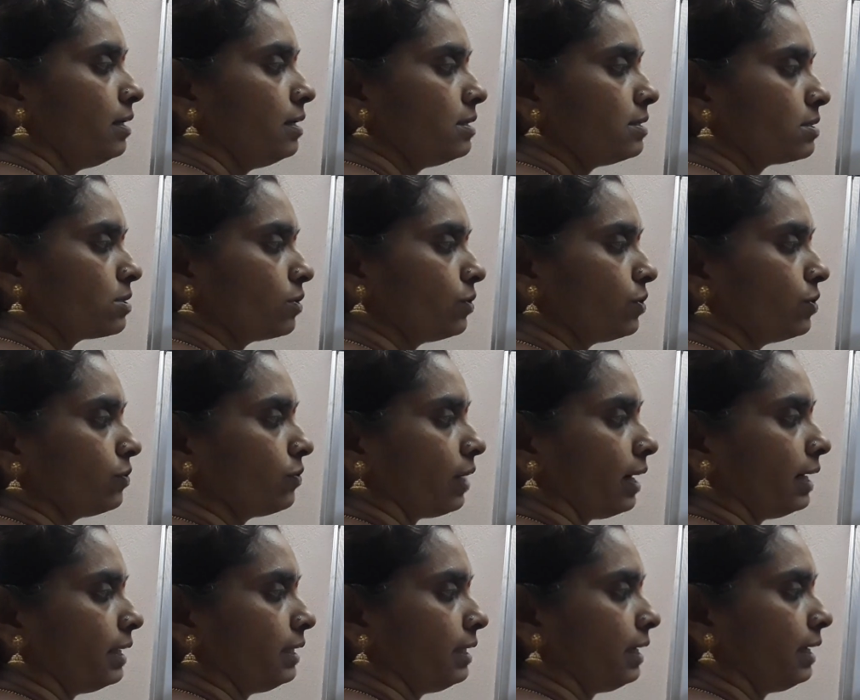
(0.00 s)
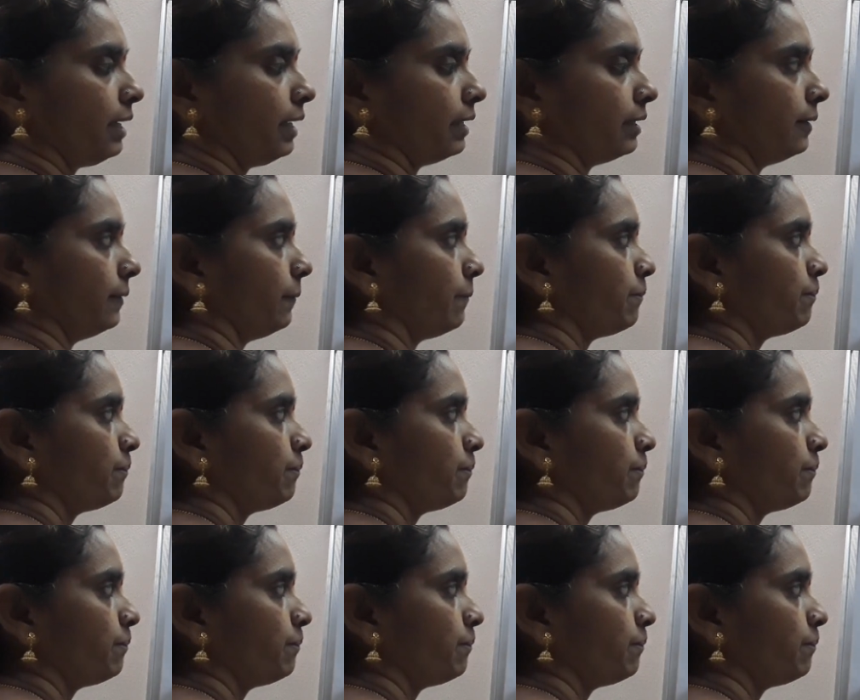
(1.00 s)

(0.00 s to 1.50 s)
So you write here.